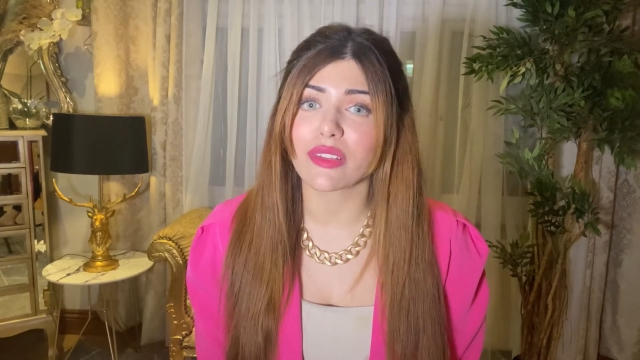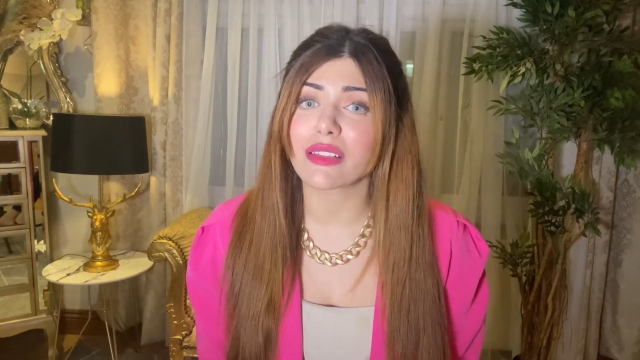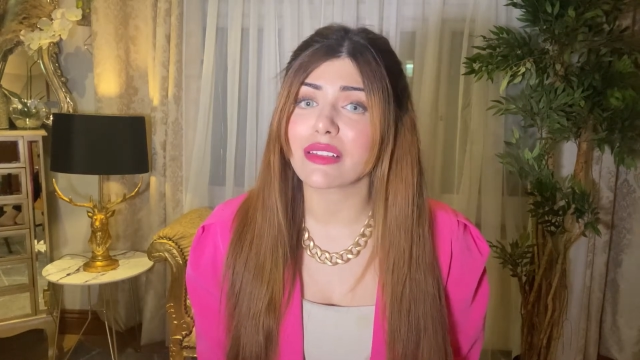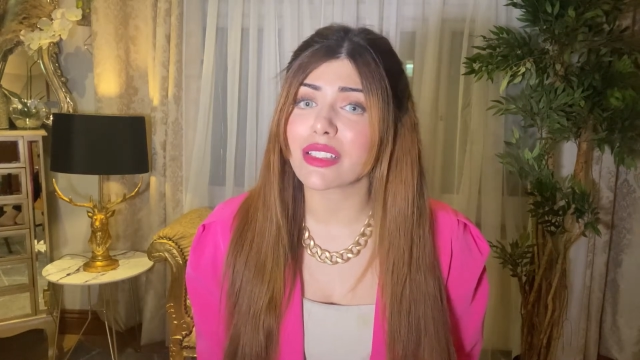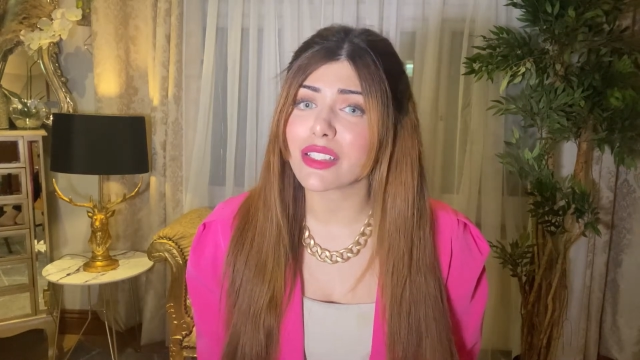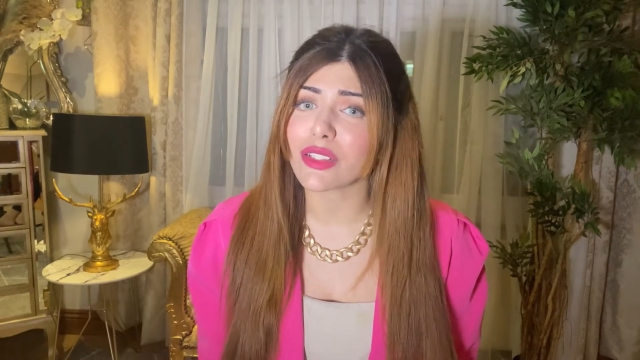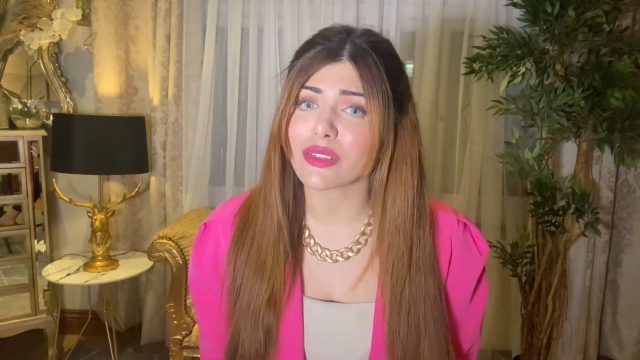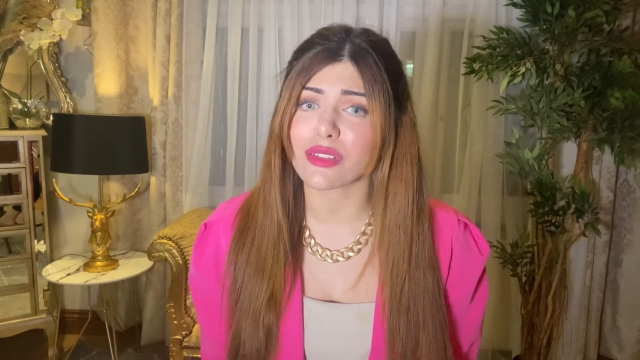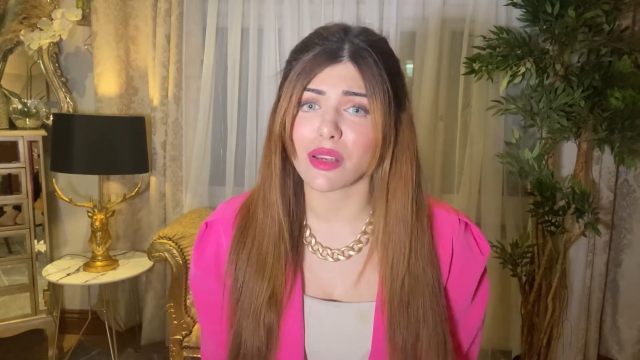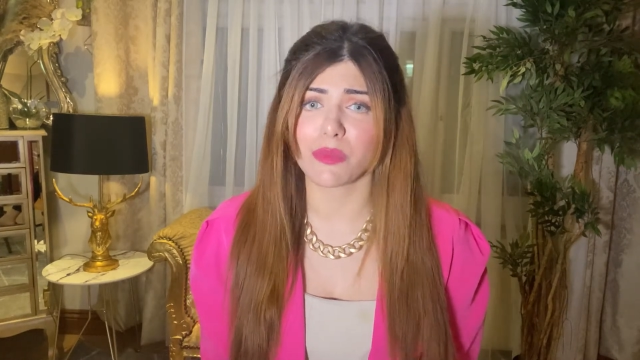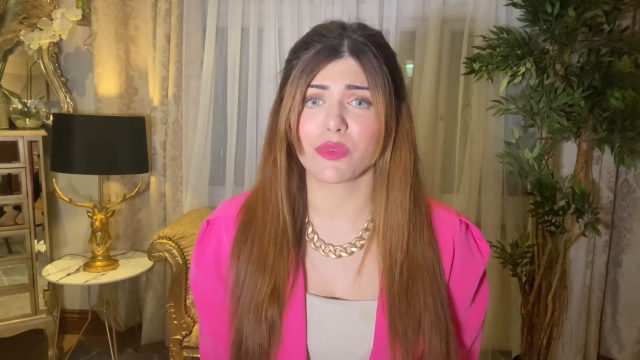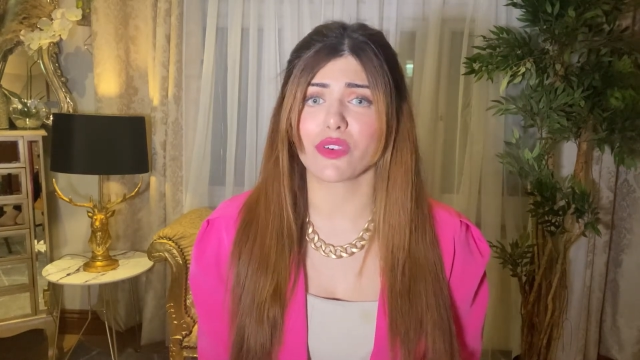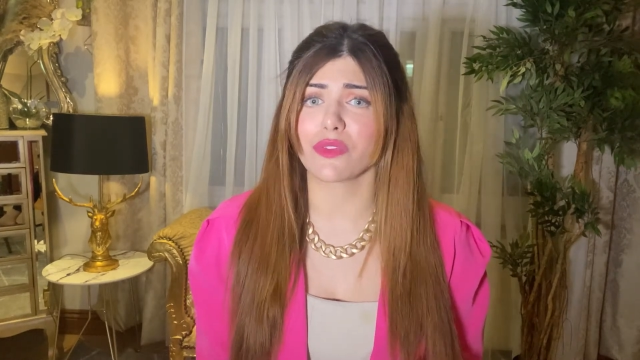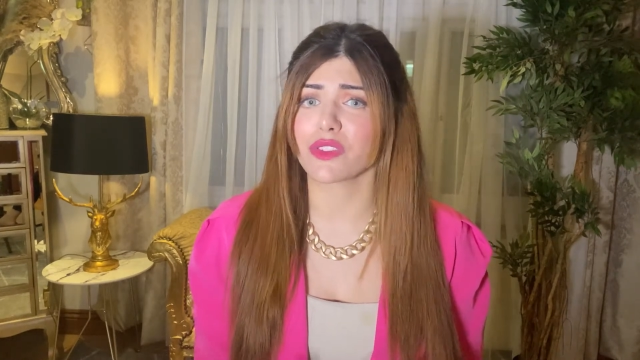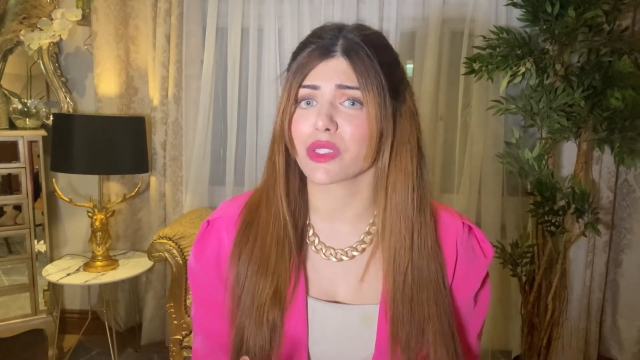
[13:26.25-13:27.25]
little
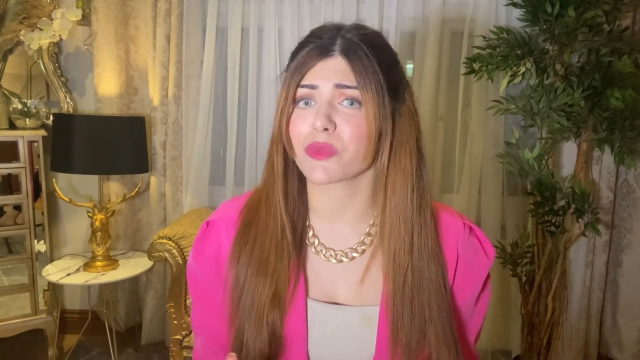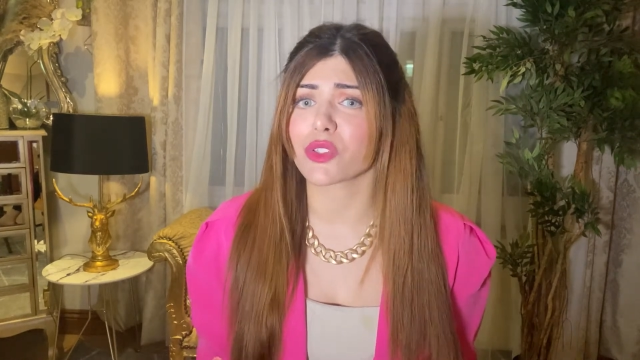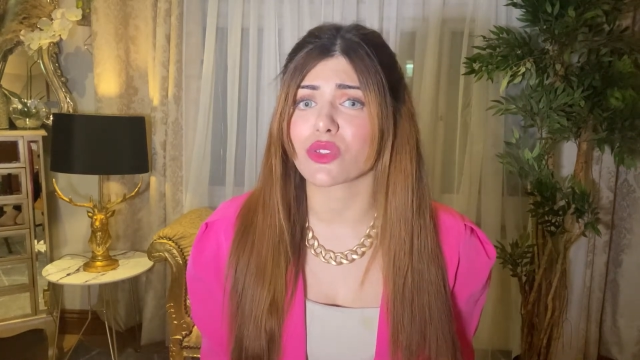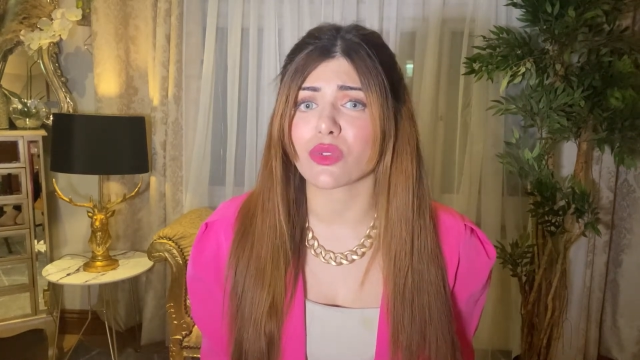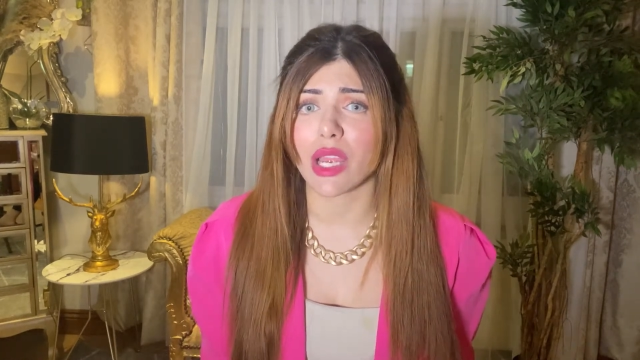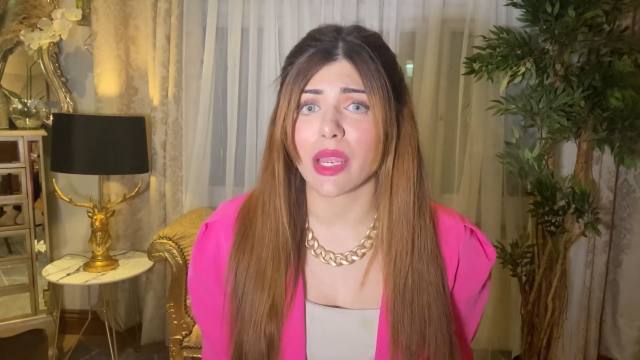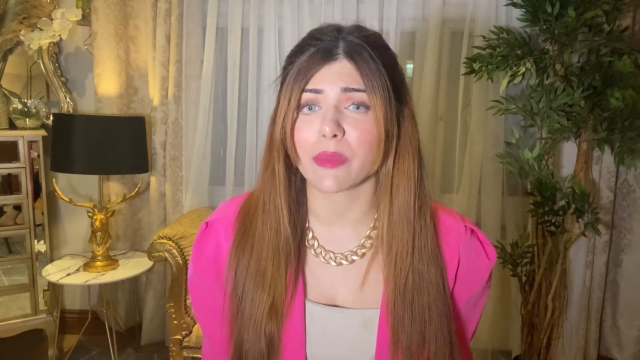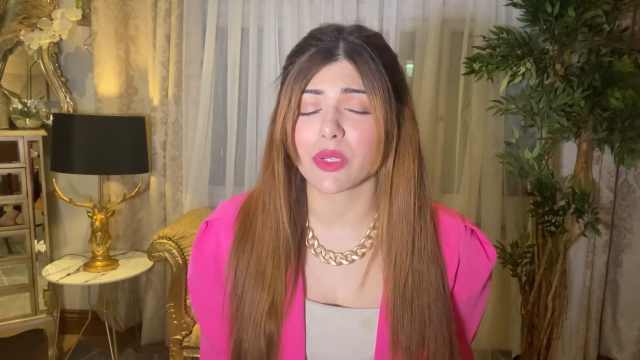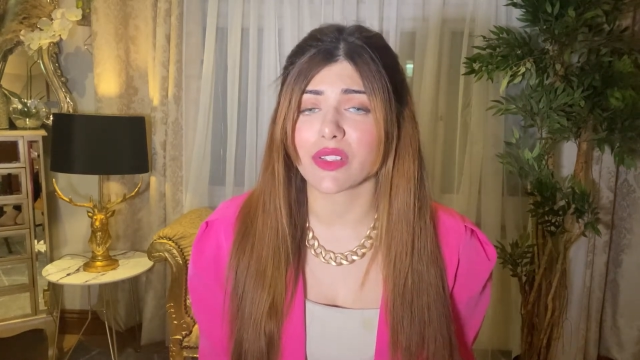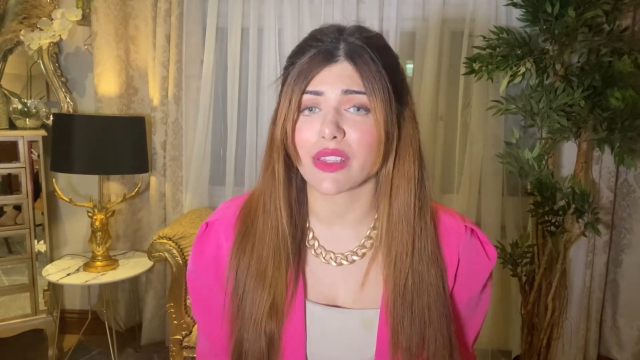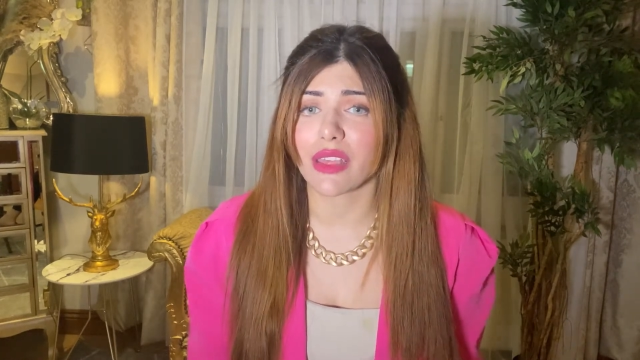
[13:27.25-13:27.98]
number of subscribers,